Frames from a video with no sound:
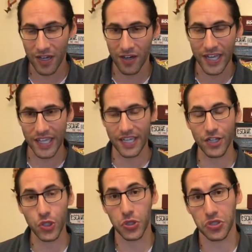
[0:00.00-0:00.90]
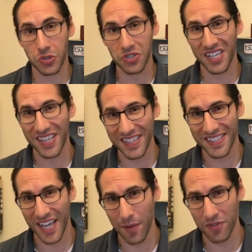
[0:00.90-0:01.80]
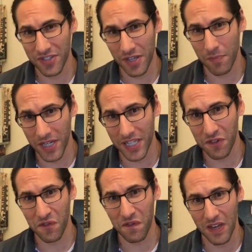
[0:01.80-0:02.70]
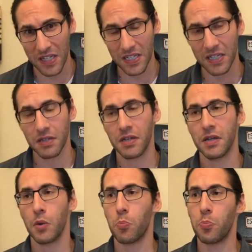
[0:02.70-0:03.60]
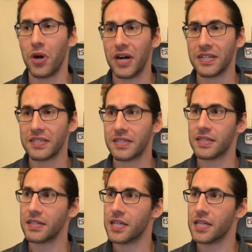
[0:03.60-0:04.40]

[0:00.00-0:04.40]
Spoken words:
Like, introducing this game to somebody is fun, but